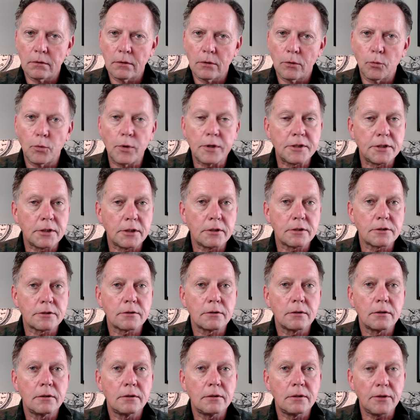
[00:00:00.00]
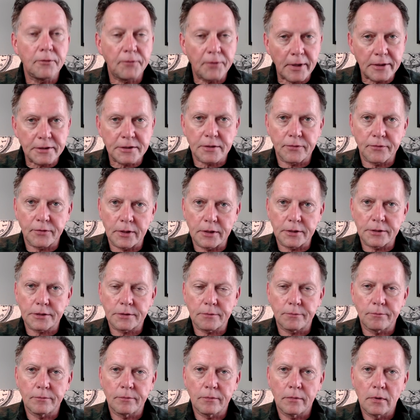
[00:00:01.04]
which is defensiveness.
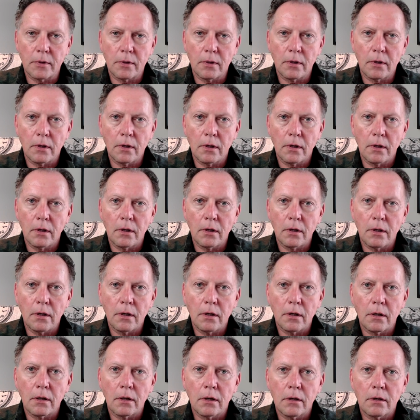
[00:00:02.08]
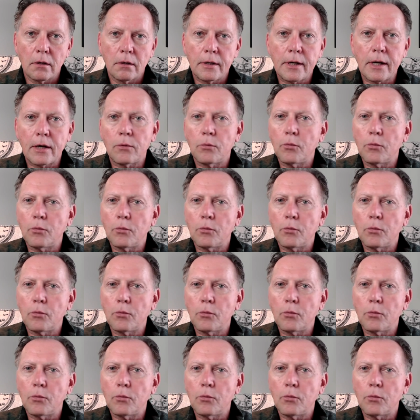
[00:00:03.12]
Now,